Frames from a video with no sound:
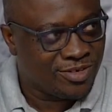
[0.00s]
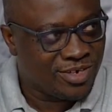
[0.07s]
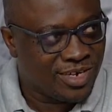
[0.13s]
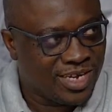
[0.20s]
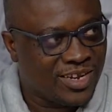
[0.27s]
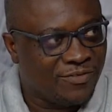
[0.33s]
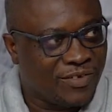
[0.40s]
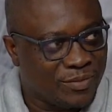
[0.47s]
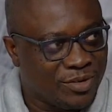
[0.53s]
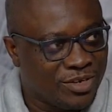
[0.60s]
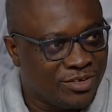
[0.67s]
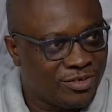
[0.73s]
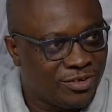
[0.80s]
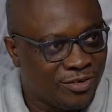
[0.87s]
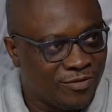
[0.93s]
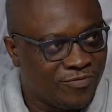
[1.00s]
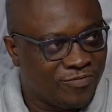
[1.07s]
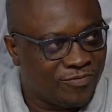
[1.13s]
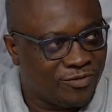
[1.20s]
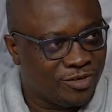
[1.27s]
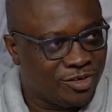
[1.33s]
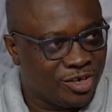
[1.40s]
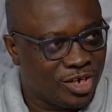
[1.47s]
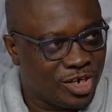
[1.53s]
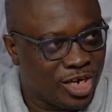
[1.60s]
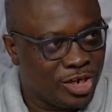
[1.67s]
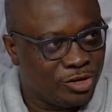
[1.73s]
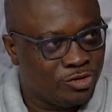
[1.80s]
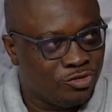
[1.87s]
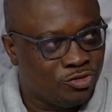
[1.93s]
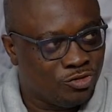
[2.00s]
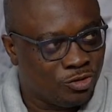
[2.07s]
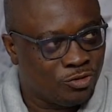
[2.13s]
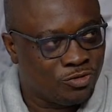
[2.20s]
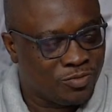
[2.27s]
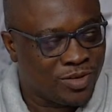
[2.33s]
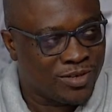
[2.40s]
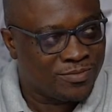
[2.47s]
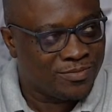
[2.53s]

the family of John Kuma.